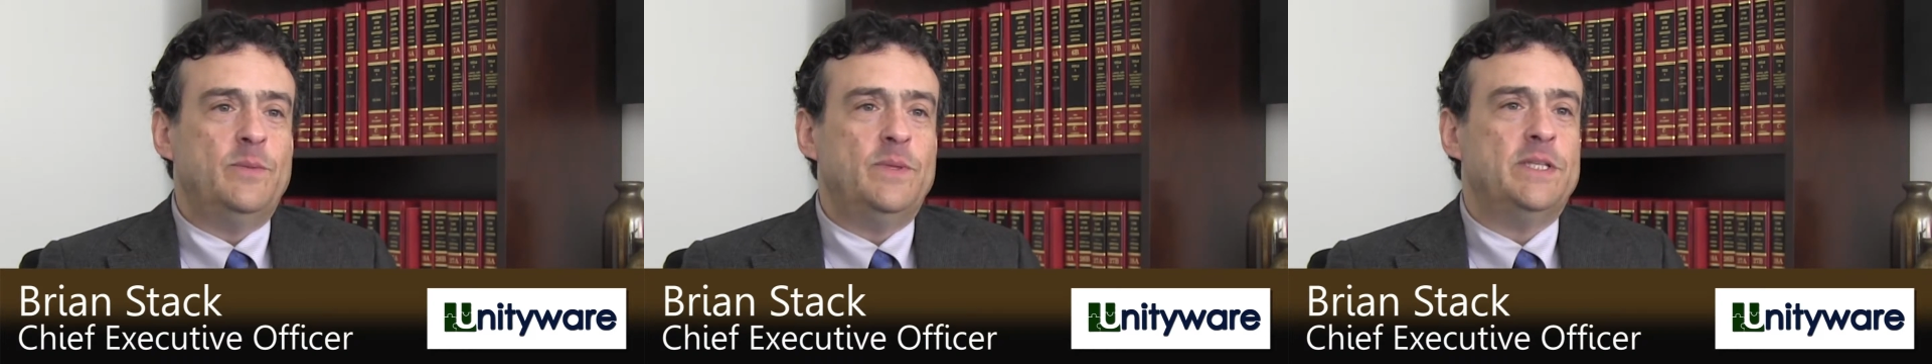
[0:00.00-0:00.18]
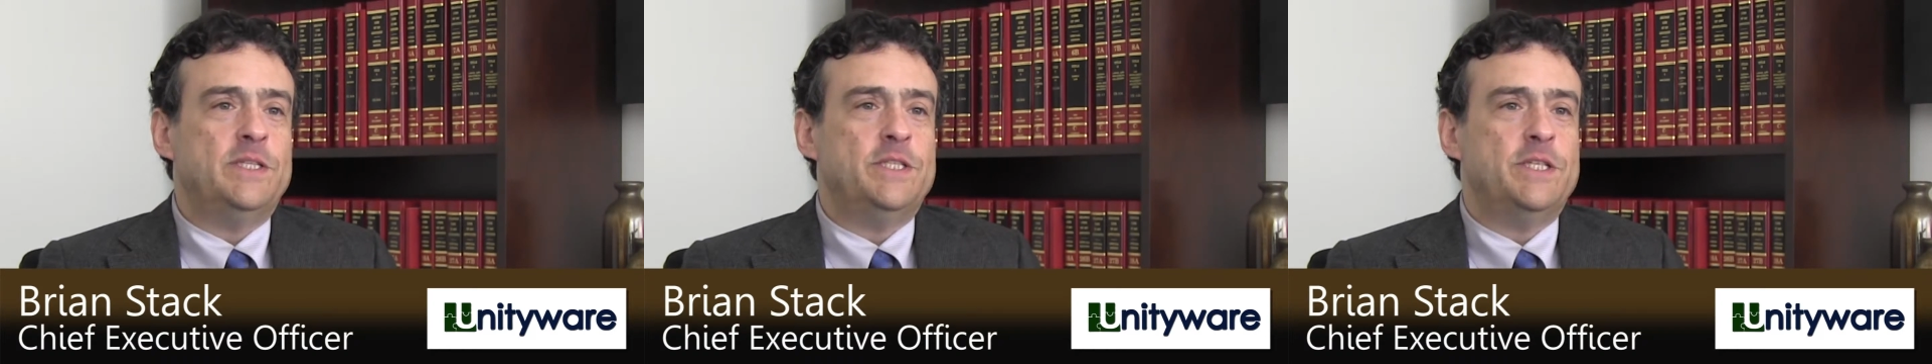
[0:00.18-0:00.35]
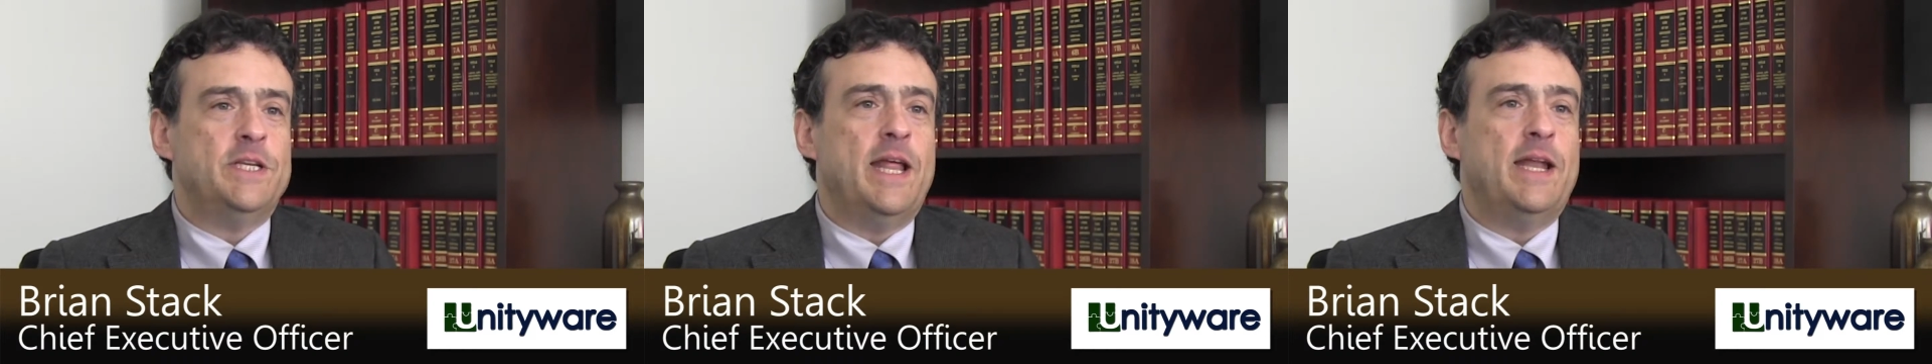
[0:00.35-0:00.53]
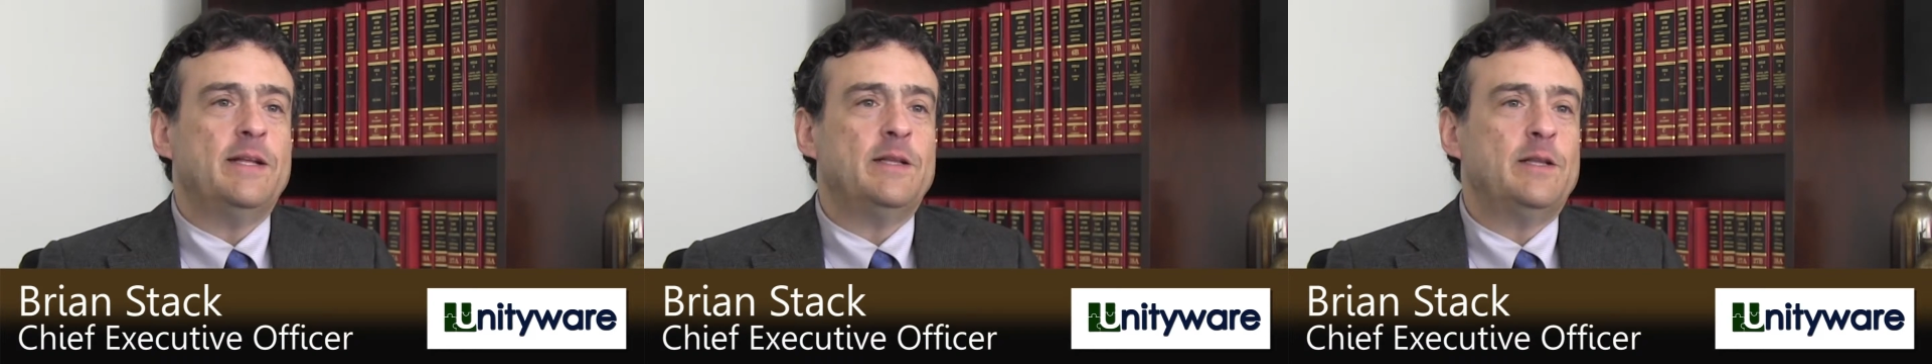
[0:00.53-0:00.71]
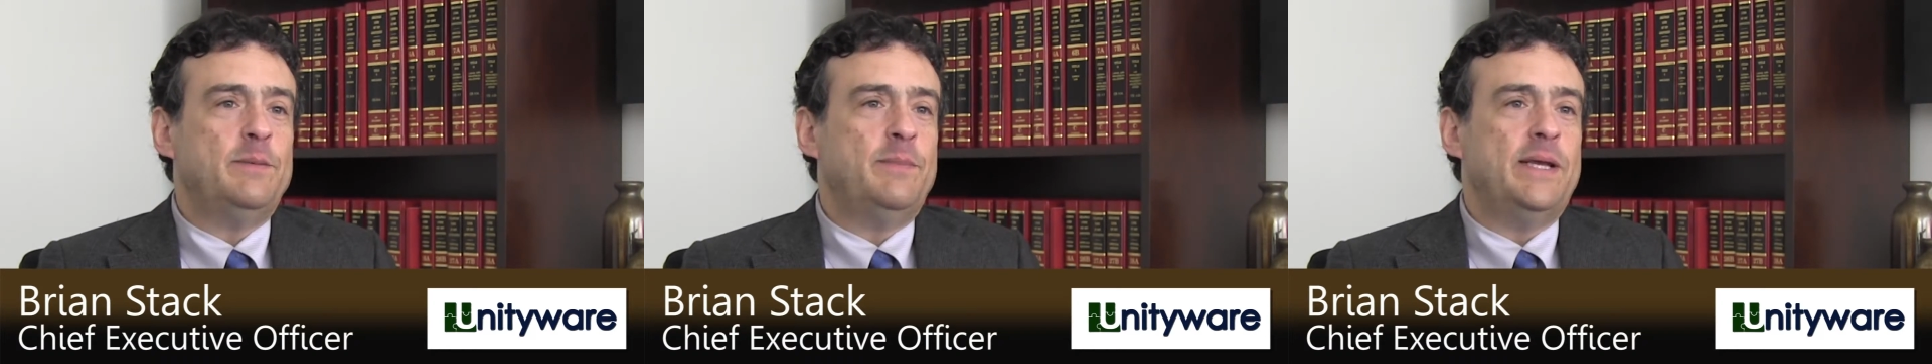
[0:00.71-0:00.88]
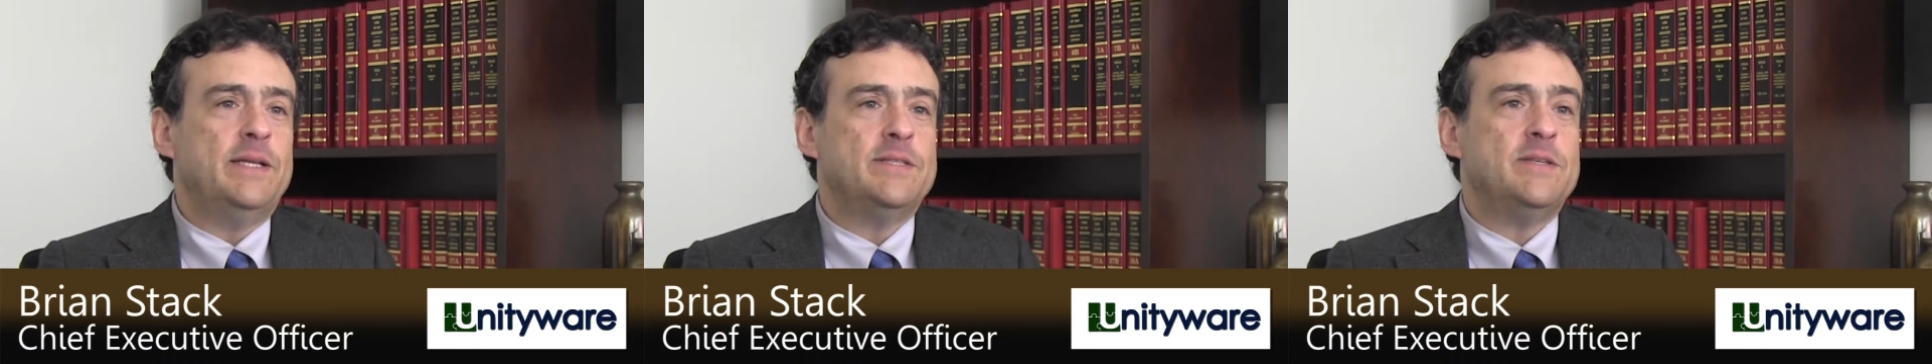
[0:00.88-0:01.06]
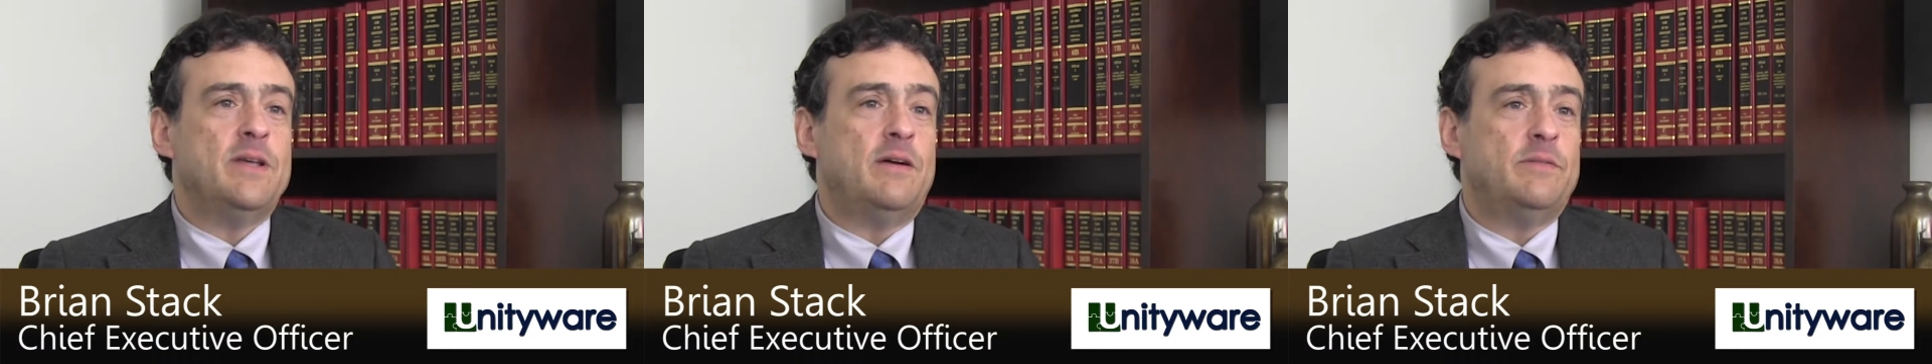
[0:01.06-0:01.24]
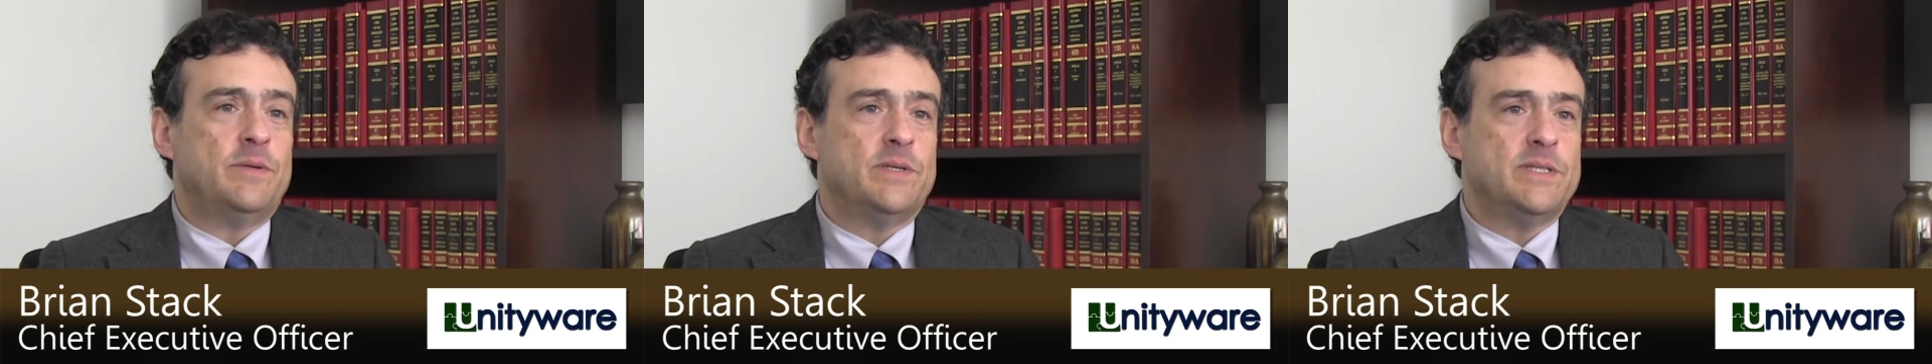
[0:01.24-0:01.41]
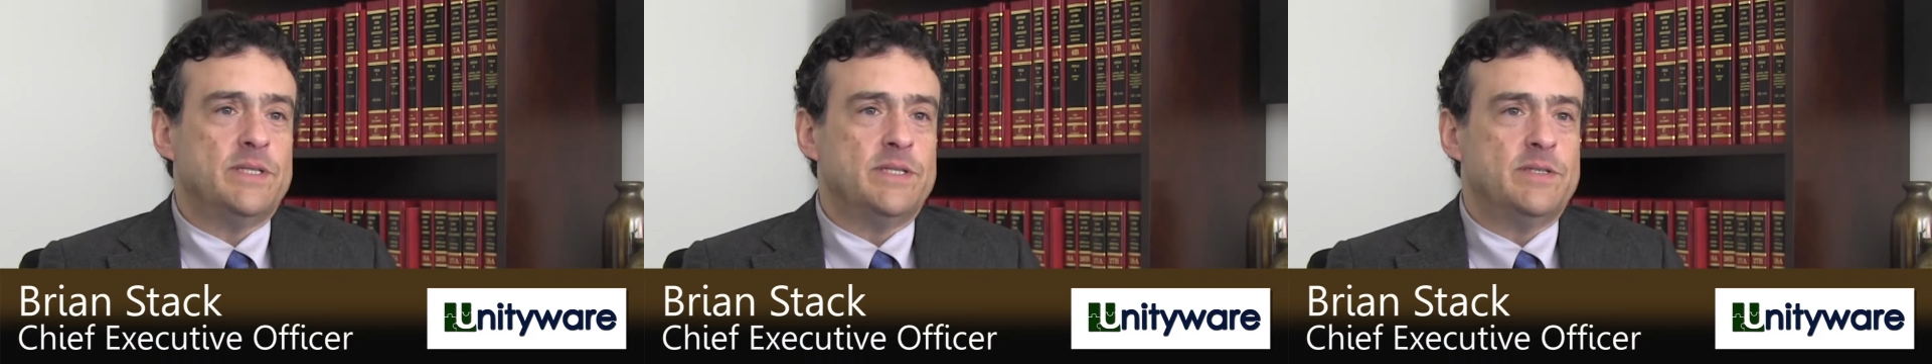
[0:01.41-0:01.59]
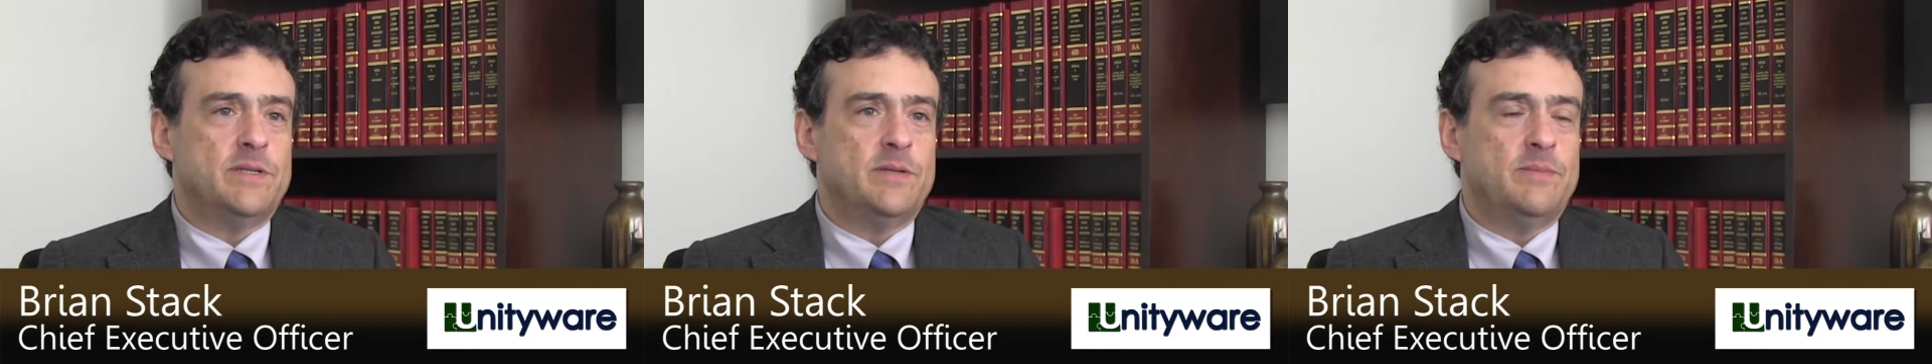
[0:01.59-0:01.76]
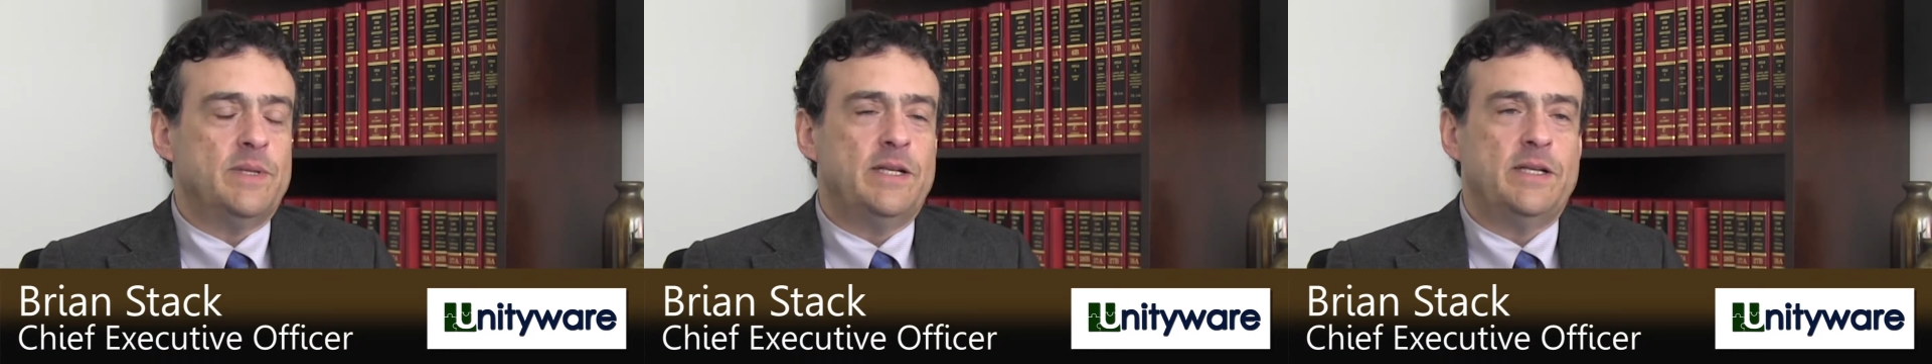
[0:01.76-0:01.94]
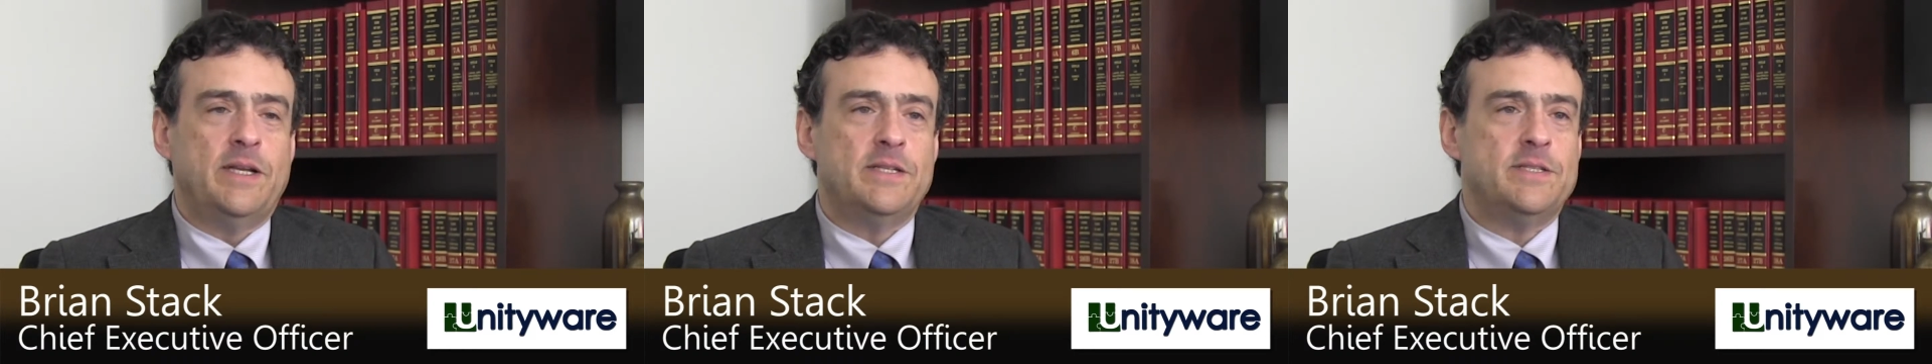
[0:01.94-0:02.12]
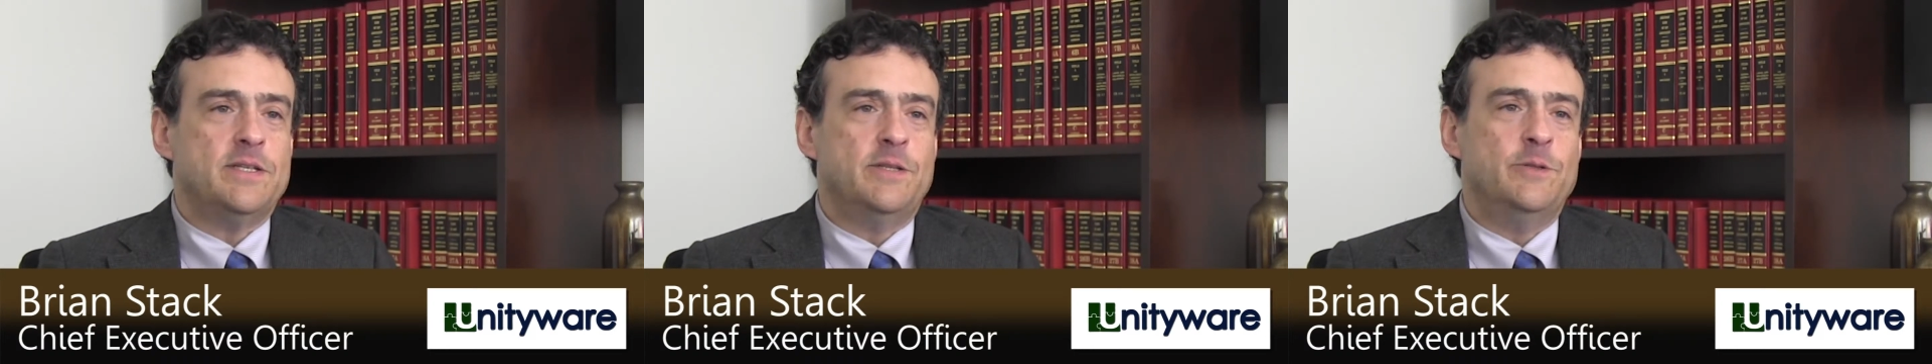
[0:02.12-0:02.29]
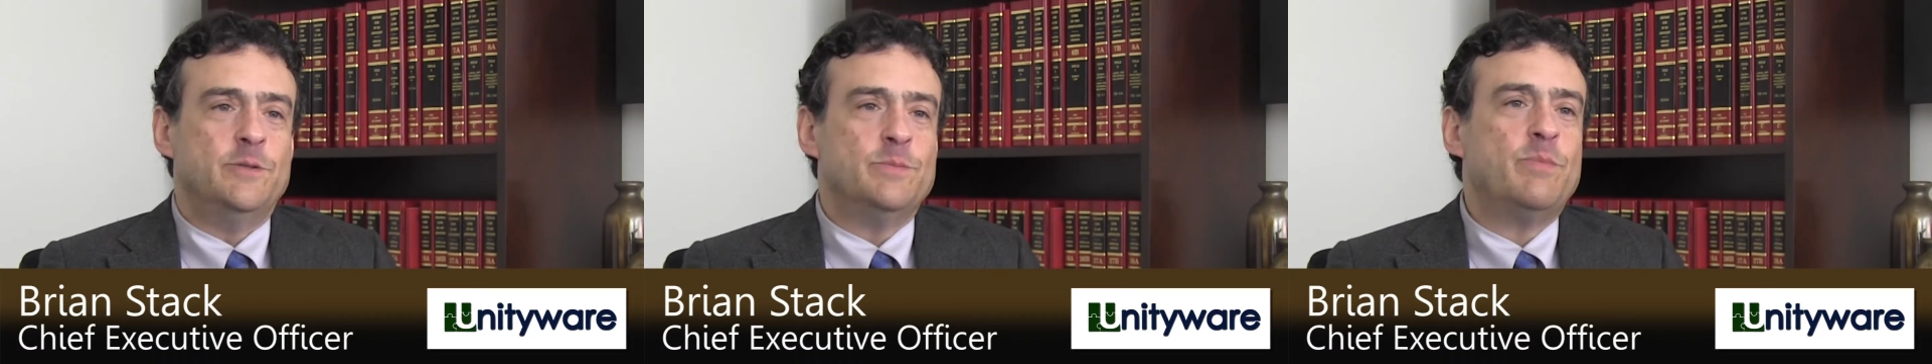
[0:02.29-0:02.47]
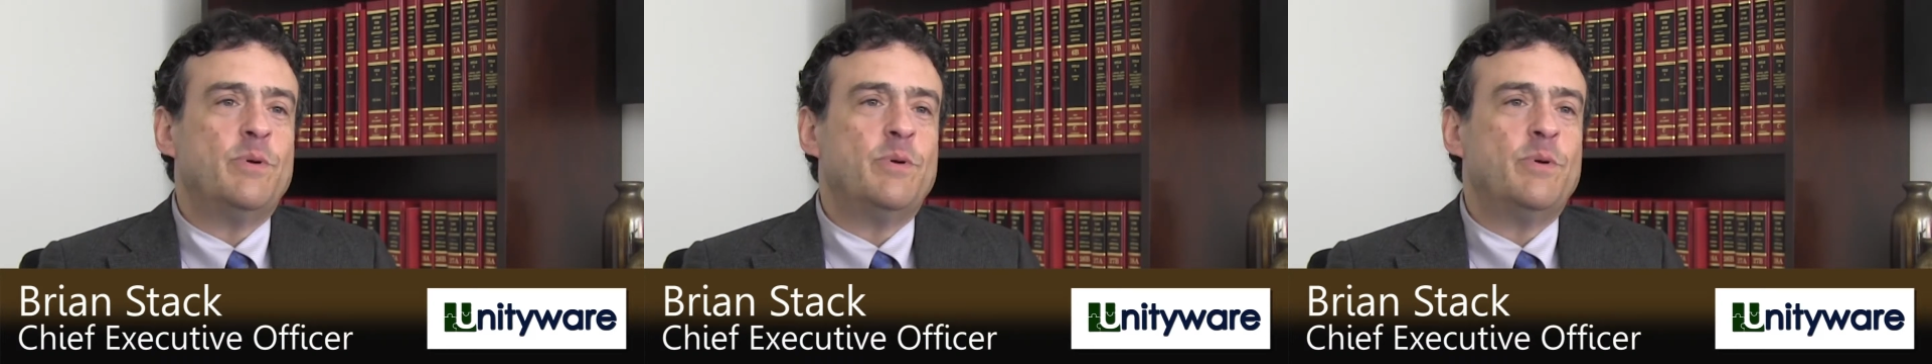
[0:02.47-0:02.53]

with a genetically based software system that doesn't use